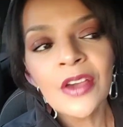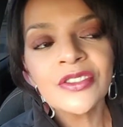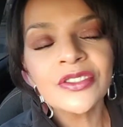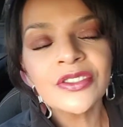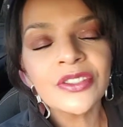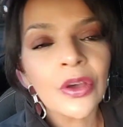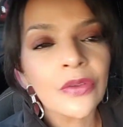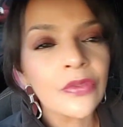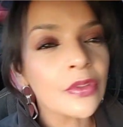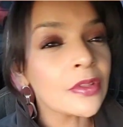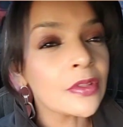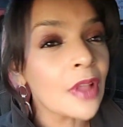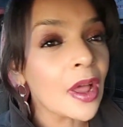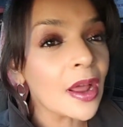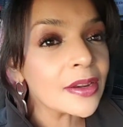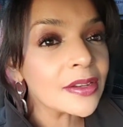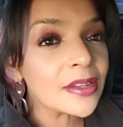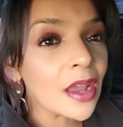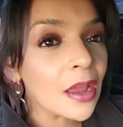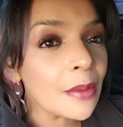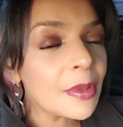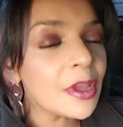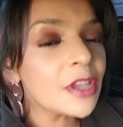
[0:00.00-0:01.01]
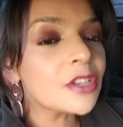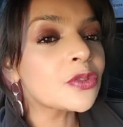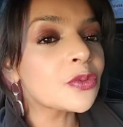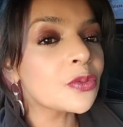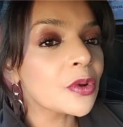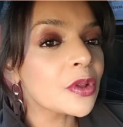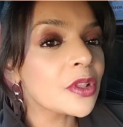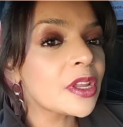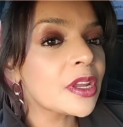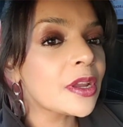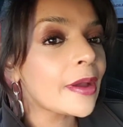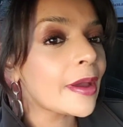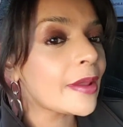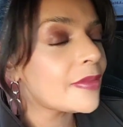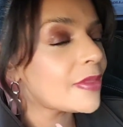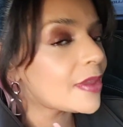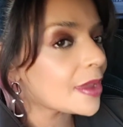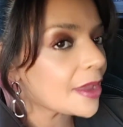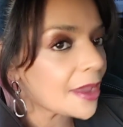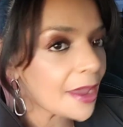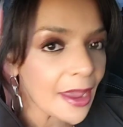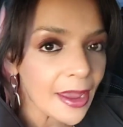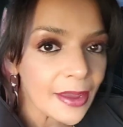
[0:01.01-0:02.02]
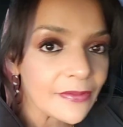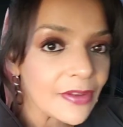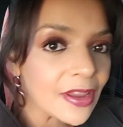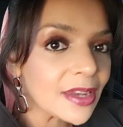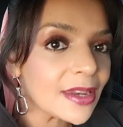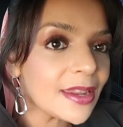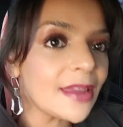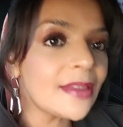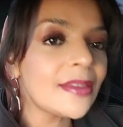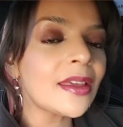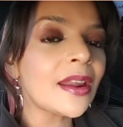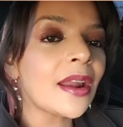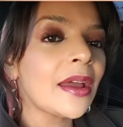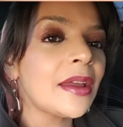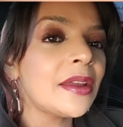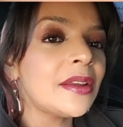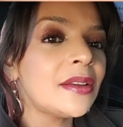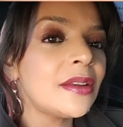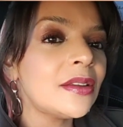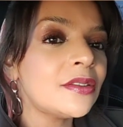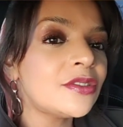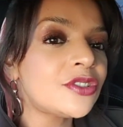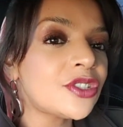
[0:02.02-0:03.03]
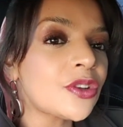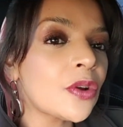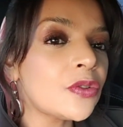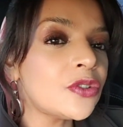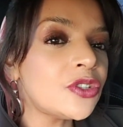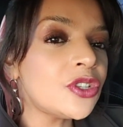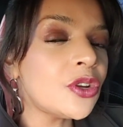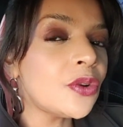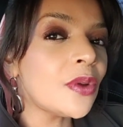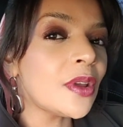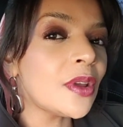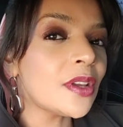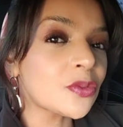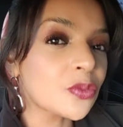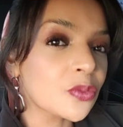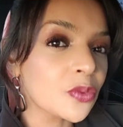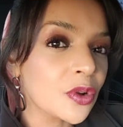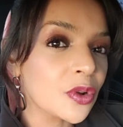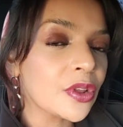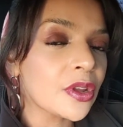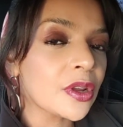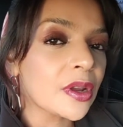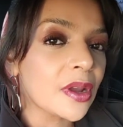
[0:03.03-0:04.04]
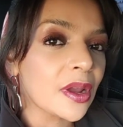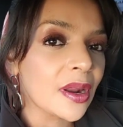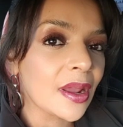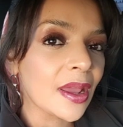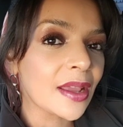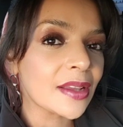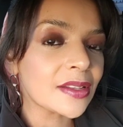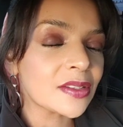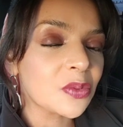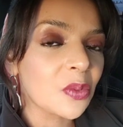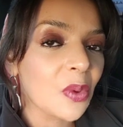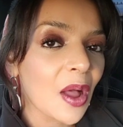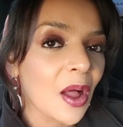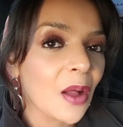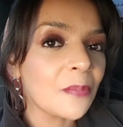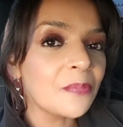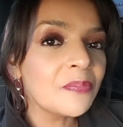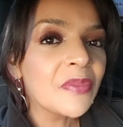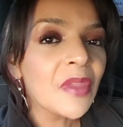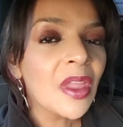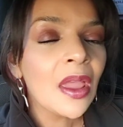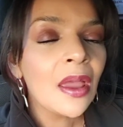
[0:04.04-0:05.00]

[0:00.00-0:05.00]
So the LANCOME is really good. The KVD that I showed you is really good as well.